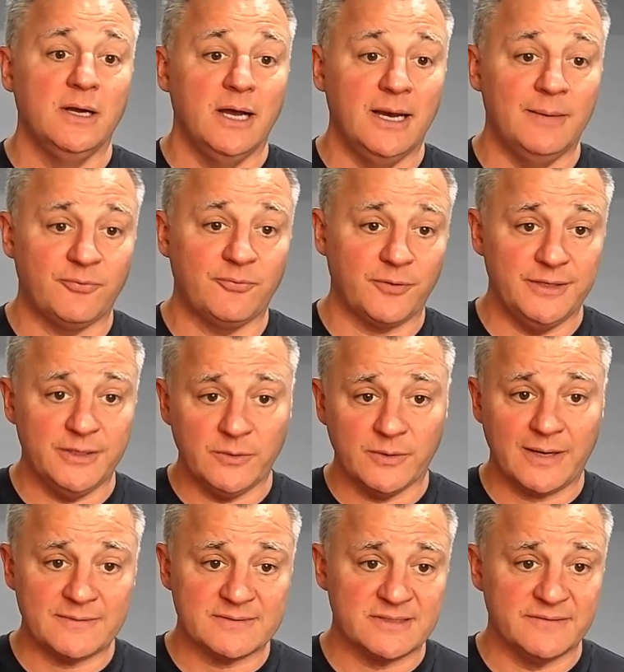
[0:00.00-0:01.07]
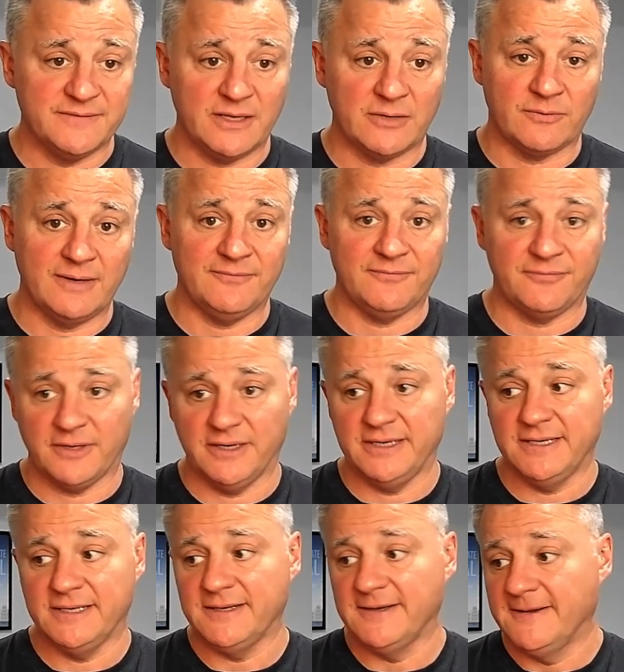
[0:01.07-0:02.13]
And before you knew it, I was living there rent
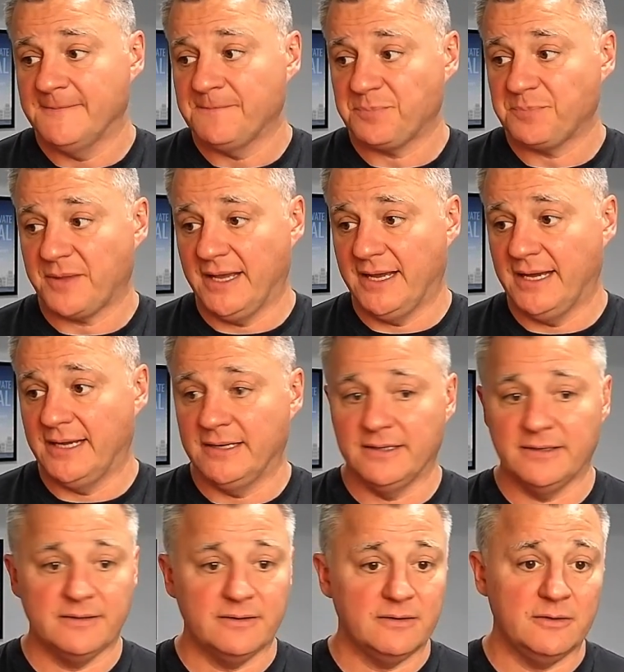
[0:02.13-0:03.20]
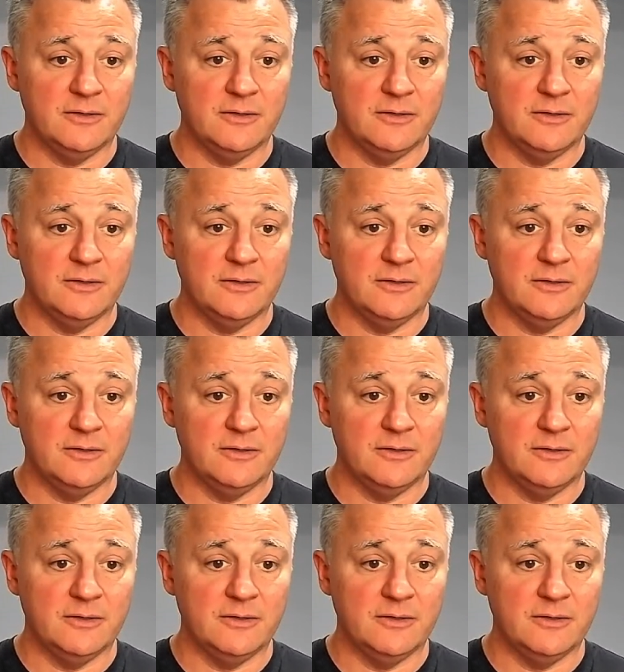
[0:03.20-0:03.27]
free and,